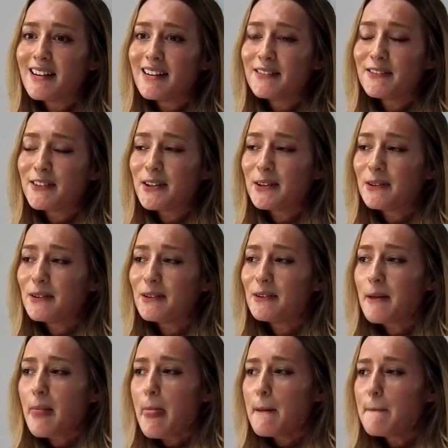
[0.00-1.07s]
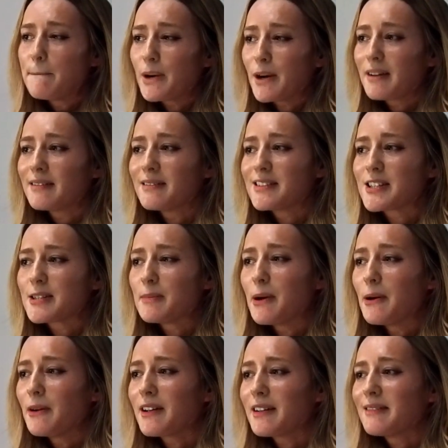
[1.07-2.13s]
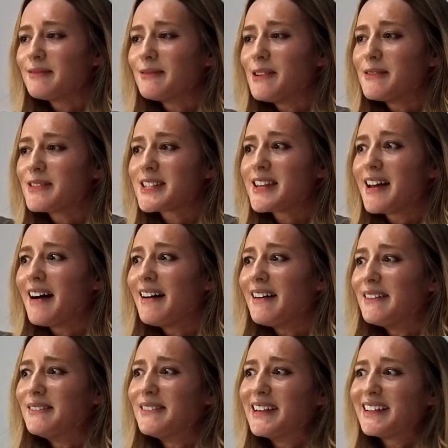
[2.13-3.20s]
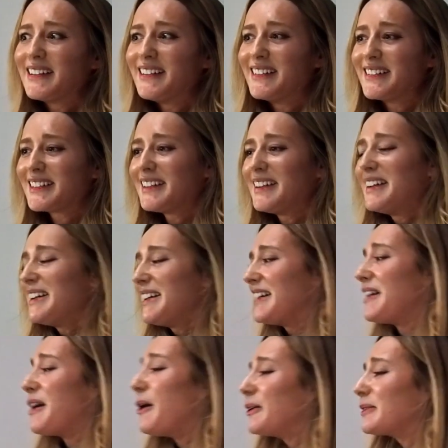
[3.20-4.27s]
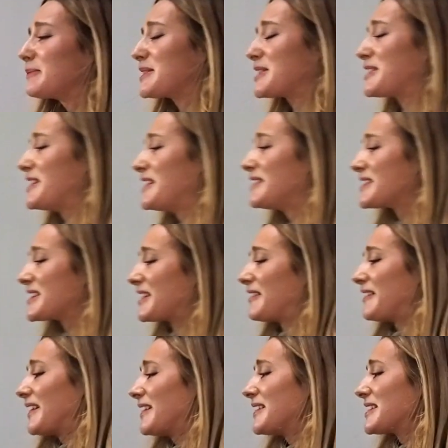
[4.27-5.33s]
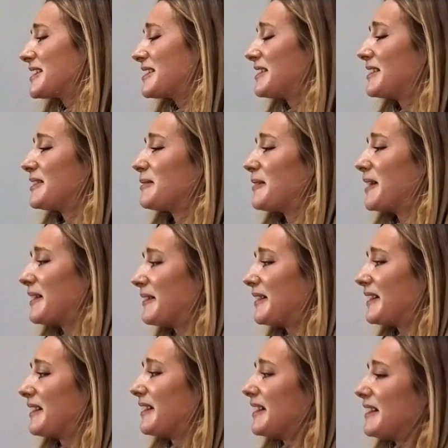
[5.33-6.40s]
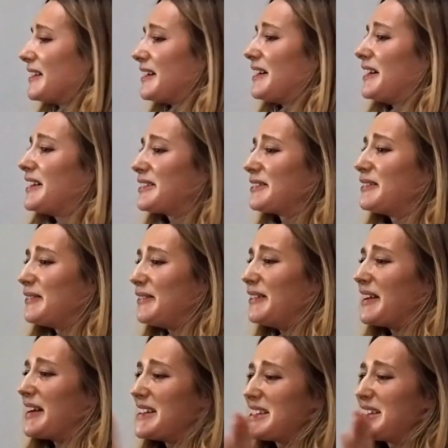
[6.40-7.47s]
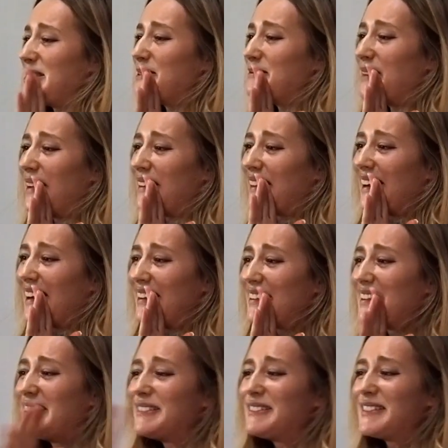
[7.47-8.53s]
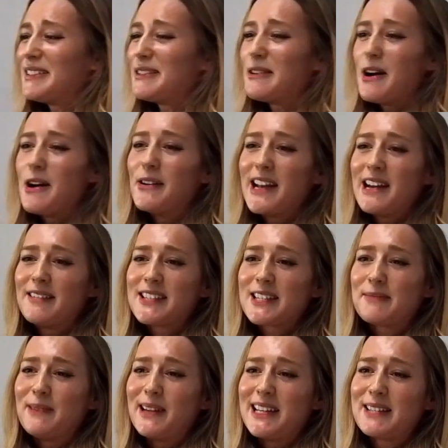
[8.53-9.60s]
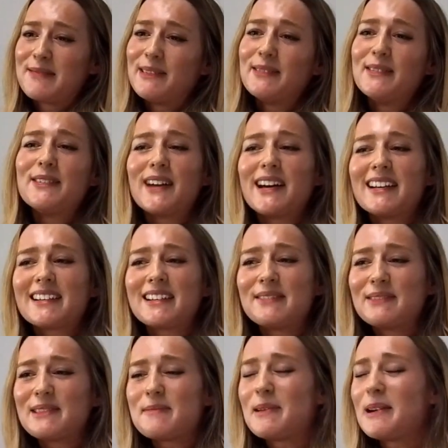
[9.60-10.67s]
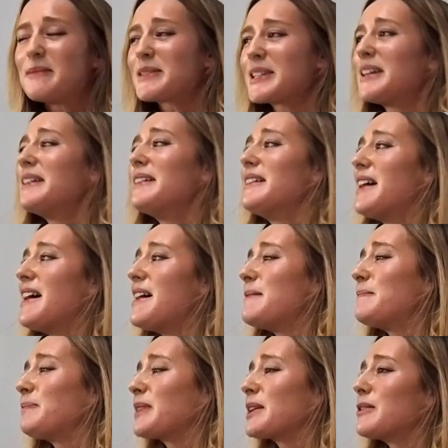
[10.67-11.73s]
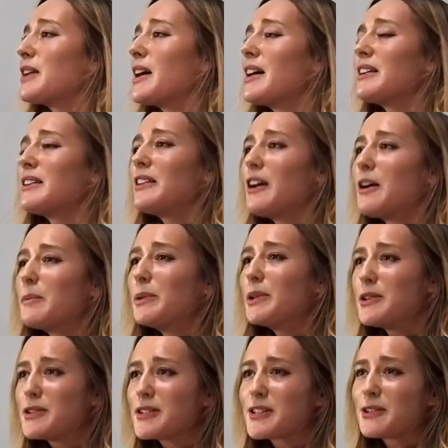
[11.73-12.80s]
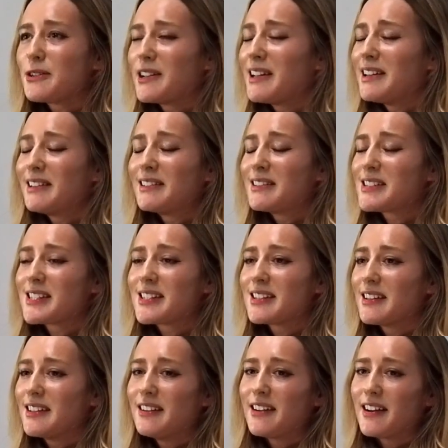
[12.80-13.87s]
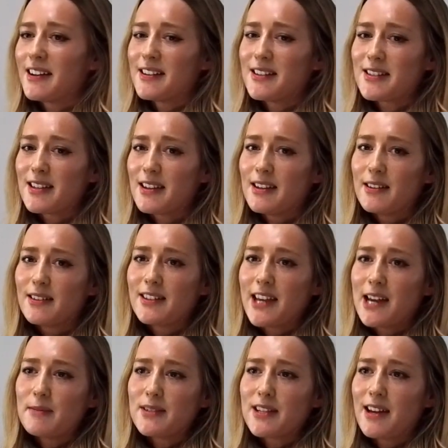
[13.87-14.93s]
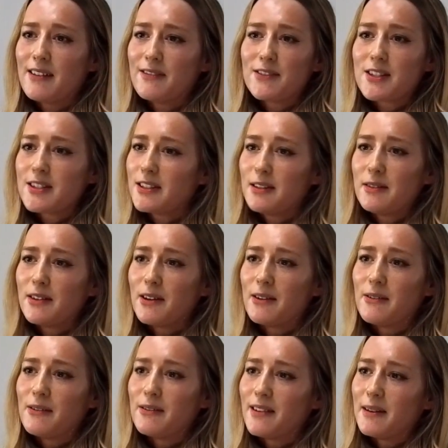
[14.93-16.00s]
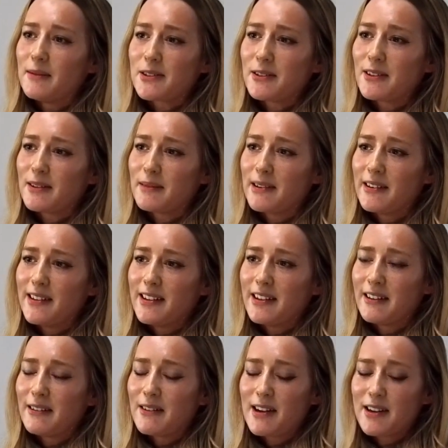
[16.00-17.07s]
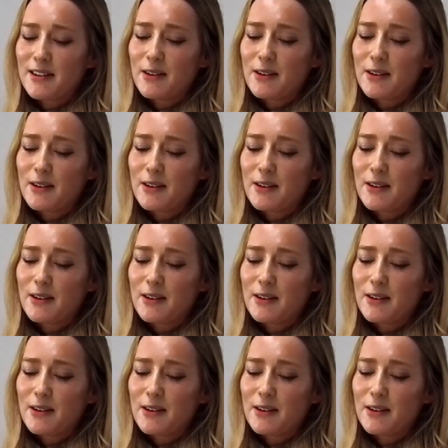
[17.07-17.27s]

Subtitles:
few smoke. What was that? Oh my God. Old machines going into the wiring. I don't know if you guys knew about that, who own our space, but we've had a couple of pops. We had a lot of blue screens. You guys, game devs, you know what I'm talking about in here. We had a